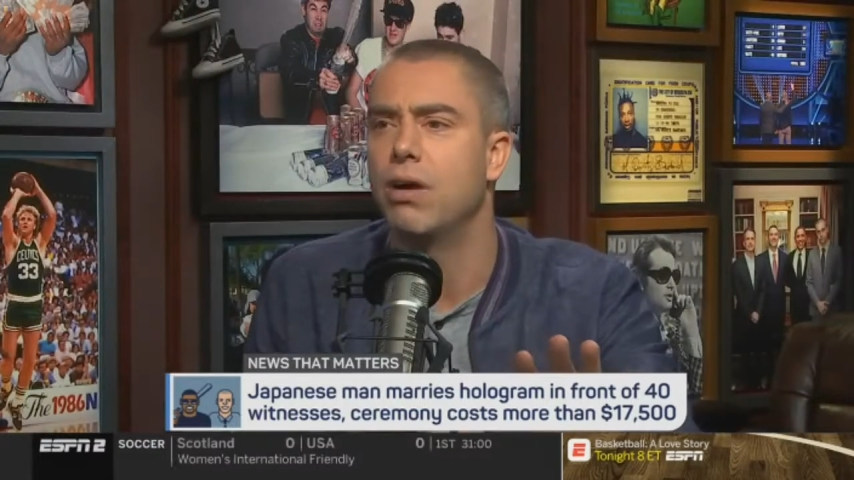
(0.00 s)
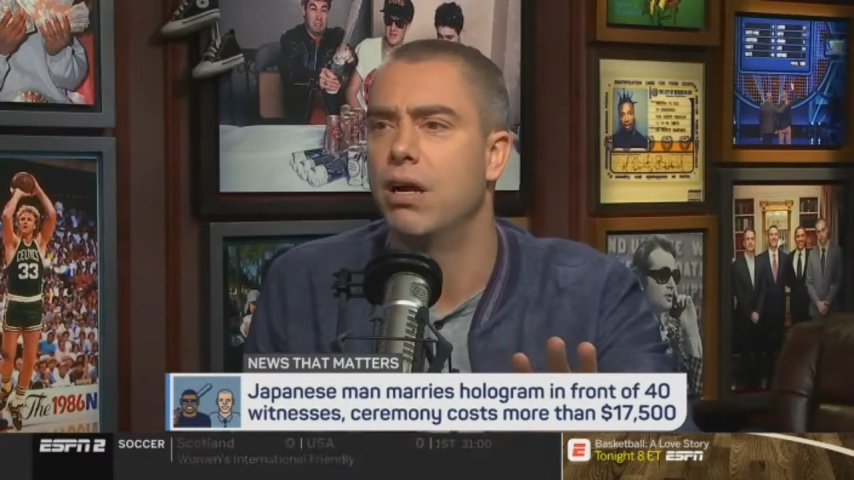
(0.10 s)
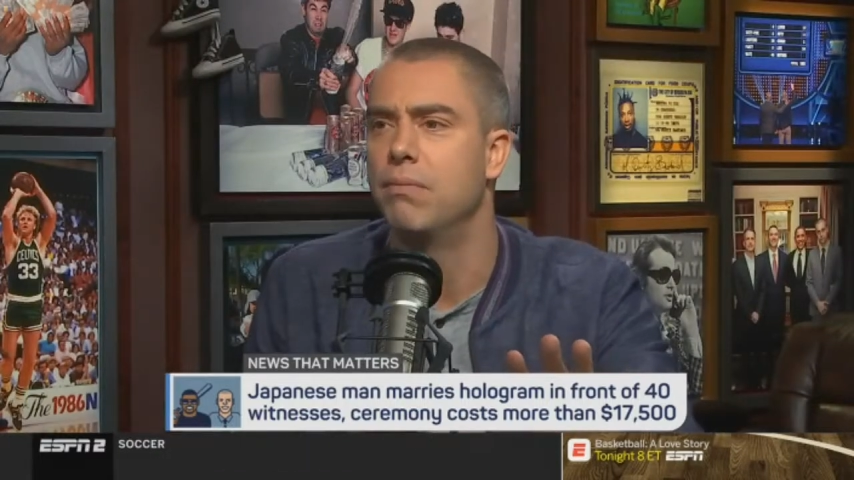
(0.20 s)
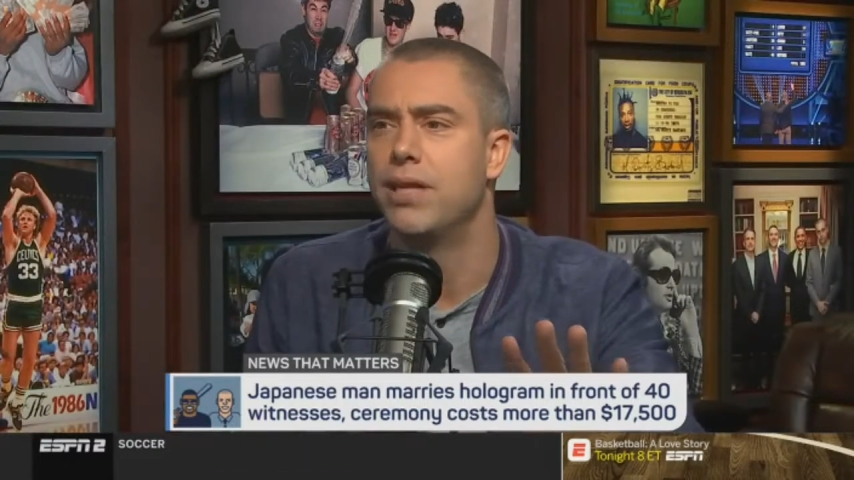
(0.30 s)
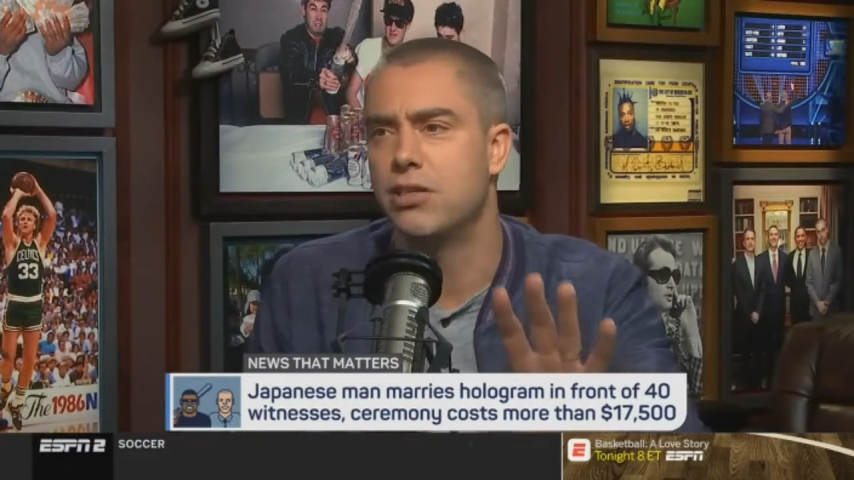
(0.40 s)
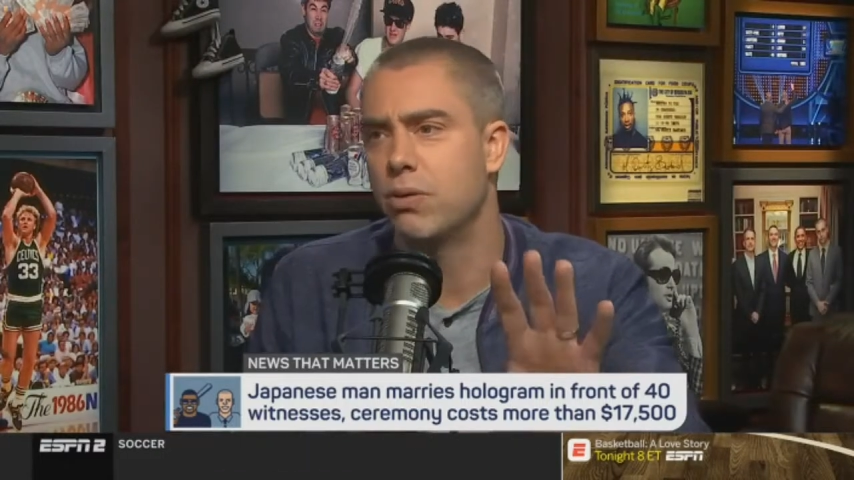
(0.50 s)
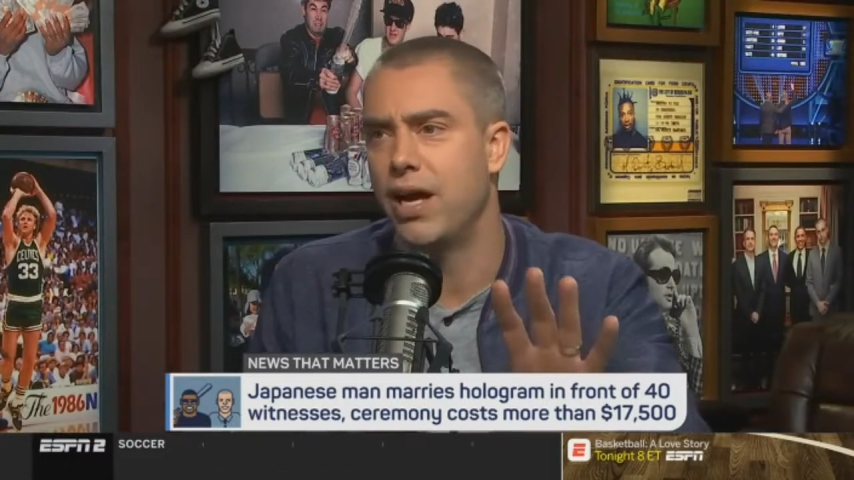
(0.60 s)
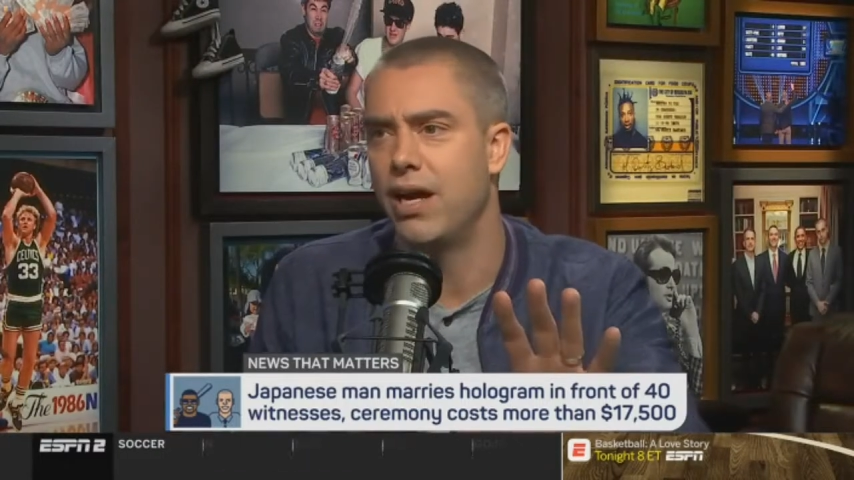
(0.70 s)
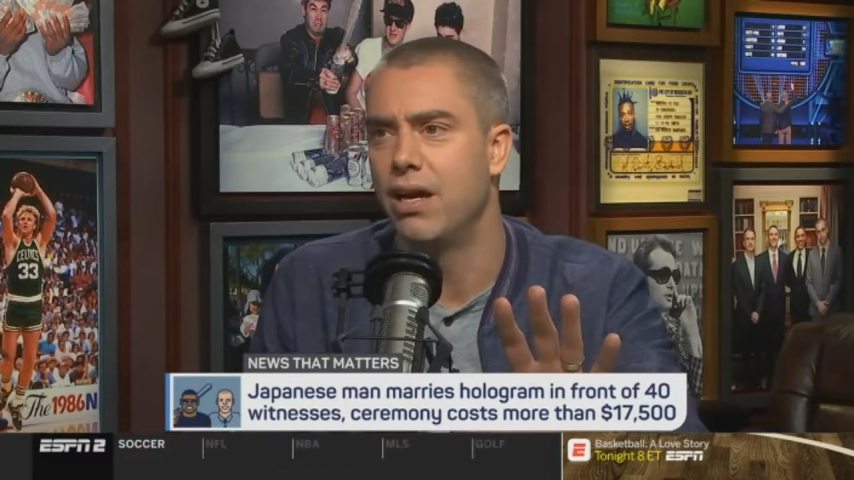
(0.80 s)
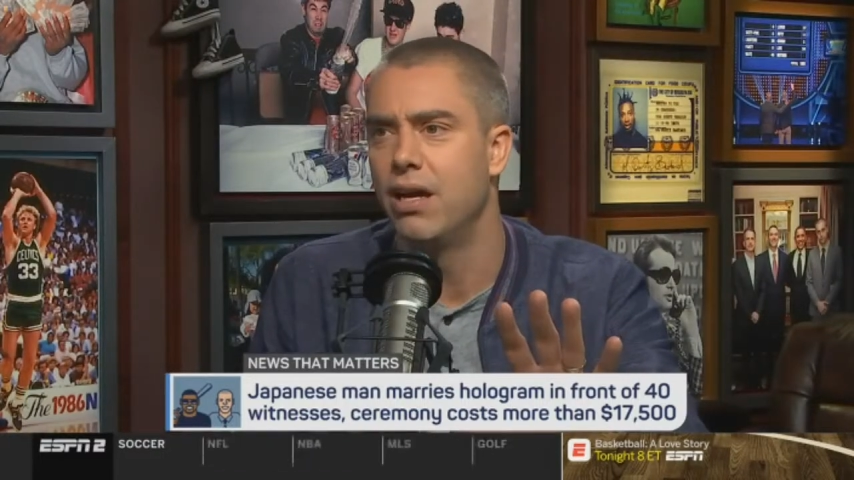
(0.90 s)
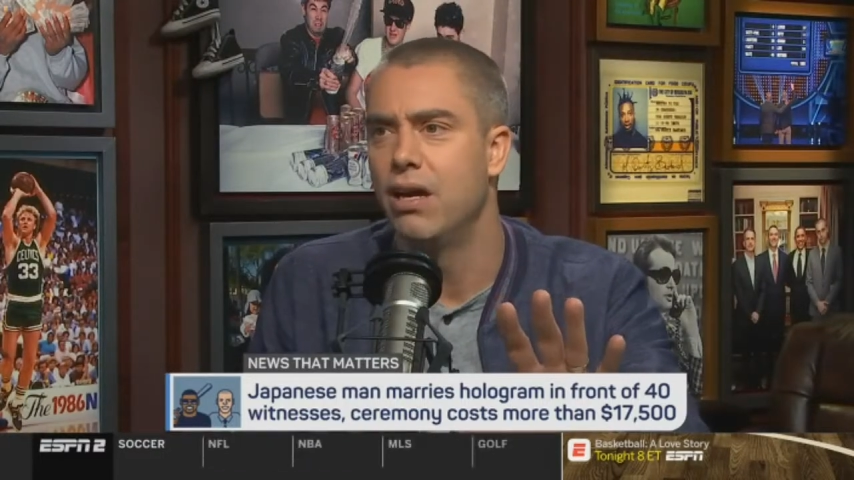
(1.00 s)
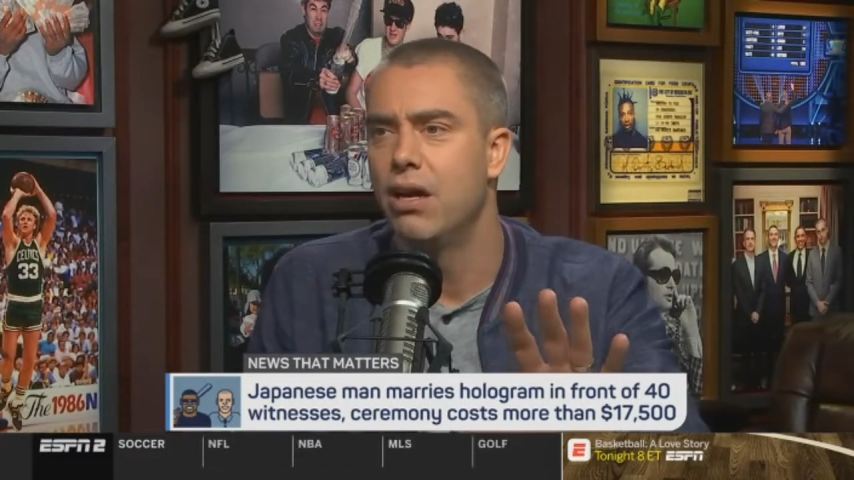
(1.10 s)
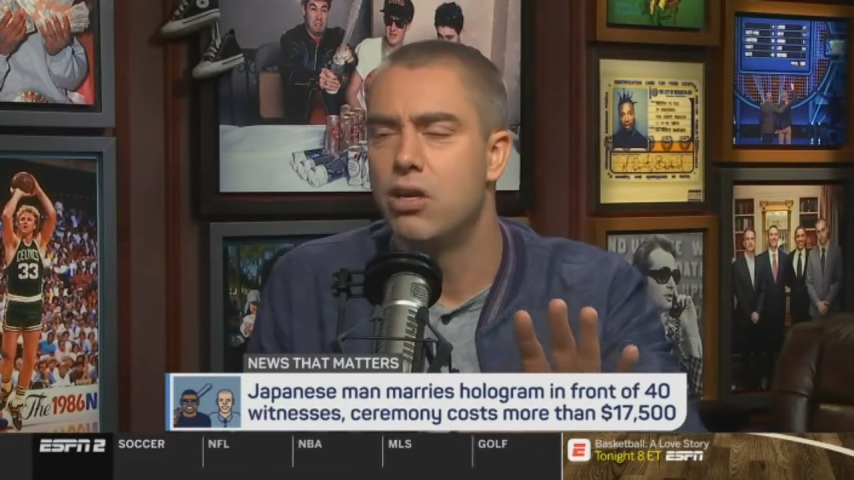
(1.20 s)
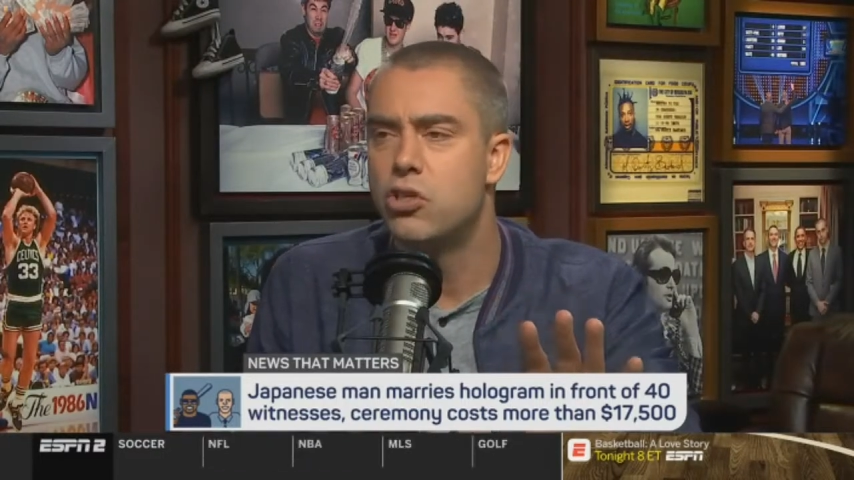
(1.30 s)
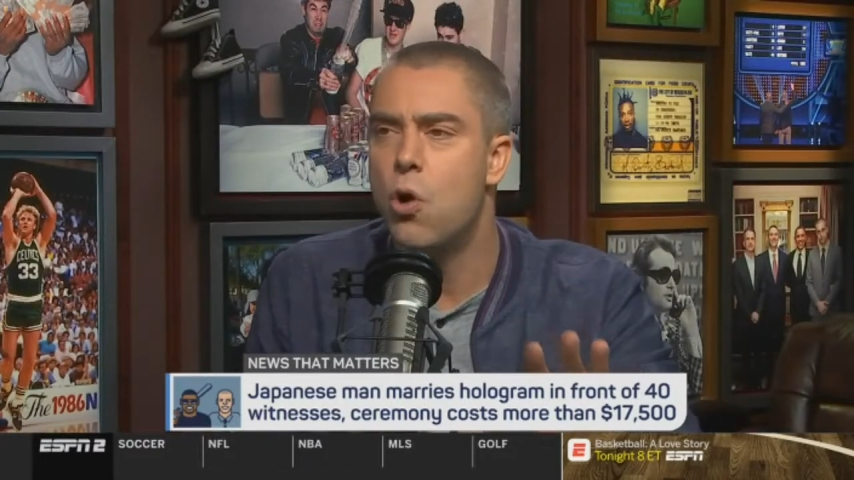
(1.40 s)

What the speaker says: marry a hologram. That's okay.